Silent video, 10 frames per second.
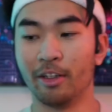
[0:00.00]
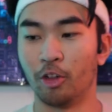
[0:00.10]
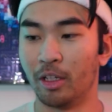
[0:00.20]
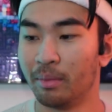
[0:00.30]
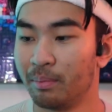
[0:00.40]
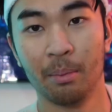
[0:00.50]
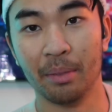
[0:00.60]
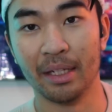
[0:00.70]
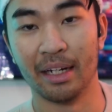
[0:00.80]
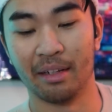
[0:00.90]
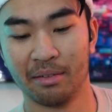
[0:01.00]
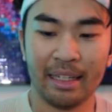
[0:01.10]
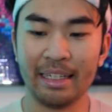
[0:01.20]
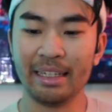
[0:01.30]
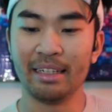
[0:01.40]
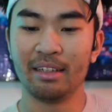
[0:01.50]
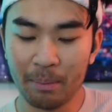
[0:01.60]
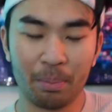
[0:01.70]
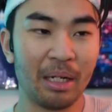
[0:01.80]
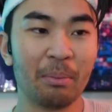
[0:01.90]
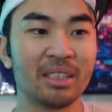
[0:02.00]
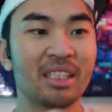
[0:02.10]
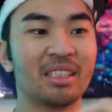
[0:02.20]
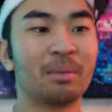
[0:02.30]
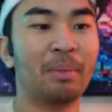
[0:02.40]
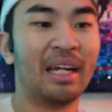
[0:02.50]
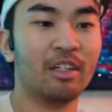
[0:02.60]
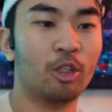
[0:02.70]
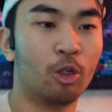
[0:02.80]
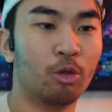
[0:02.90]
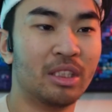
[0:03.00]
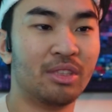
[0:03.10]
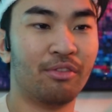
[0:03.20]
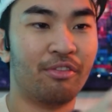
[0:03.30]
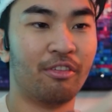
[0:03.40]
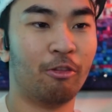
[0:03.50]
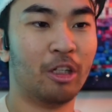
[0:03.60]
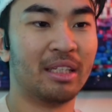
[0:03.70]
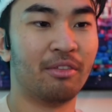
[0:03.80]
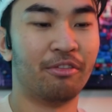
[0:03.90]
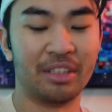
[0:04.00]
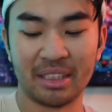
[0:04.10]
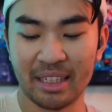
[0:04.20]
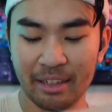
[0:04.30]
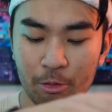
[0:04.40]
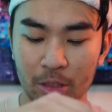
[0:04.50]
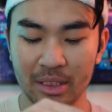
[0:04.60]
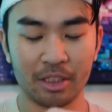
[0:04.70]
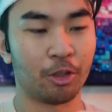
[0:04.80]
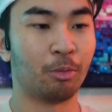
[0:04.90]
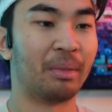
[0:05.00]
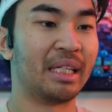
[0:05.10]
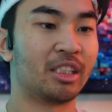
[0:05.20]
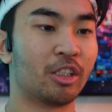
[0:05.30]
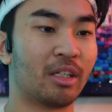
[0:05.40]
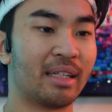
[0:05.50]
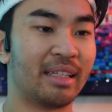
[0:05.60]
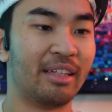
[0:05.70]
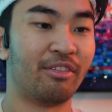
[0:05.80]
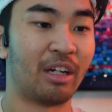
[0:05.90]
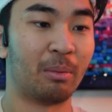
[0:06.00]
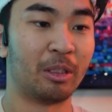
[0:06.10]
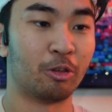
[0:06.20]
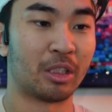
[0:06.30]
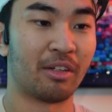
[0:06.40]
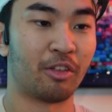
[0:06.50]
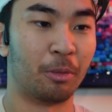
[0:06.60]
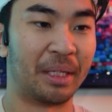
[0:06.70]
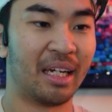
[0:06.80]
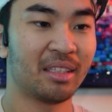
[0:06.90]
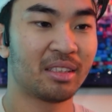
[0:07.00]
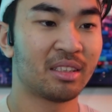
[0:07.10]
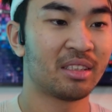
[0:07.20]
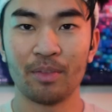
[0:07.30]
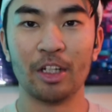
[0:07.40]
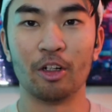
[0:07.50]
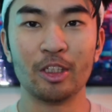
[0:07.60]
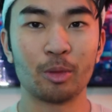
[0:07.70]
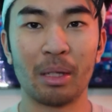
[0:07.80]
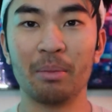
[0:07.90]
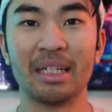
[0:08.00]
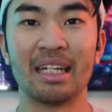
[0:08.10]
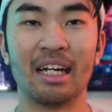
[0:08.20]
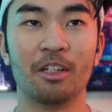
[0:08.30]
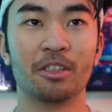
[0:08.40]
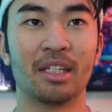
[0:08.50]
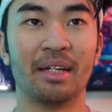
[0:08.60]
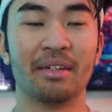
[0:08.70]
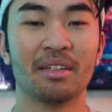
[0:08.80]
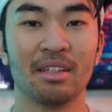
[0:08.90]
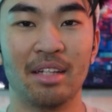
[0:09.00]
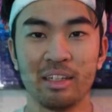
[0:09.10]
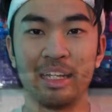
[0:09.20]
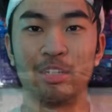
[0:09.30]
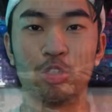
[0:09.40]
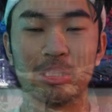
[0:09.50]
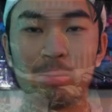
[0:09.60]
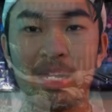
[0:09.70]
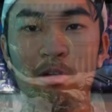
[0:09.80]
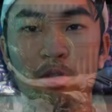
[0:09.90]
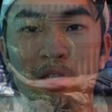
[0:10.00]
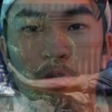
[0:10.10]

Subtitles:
Anyway, but yeah. Pretty much his main goal with visiting was to make sure that the family was off their backs. You know, he was probably in a house like Chris Pratt with the